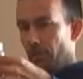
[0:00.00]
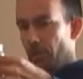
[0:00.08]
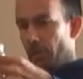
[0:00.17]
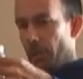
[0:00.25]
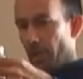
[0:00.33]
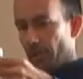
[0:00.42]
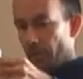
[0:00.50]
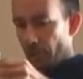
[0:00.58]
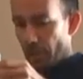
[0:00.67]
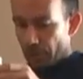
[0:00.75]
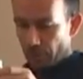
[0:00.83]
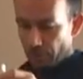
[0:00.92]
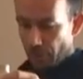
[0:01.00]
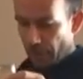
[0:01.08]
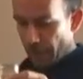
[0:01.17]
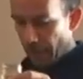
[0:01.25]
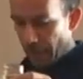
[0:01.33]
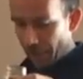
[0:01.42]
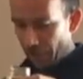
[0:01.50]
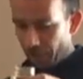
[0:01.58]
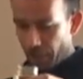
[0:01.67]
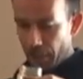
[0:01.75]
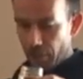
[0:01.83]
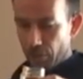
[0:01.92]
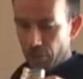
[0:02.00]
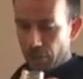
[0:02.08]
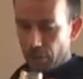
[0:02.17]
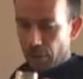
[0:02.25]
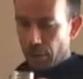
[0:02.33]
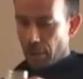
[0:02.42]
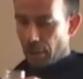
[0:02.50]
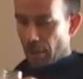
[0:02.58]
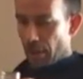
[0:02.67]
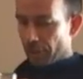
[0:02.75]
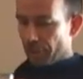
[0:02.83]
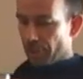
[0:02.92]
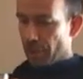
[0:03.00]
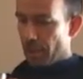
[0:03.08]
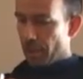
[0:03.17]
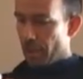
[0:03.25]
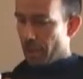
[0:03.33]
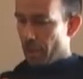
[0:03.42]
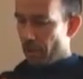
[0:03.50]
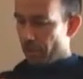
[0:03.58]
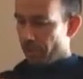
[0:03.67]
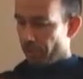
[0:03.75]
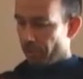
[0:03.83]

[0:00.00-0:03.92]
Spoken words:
Okay, so that's about 1/2 bottle. I'll stay there.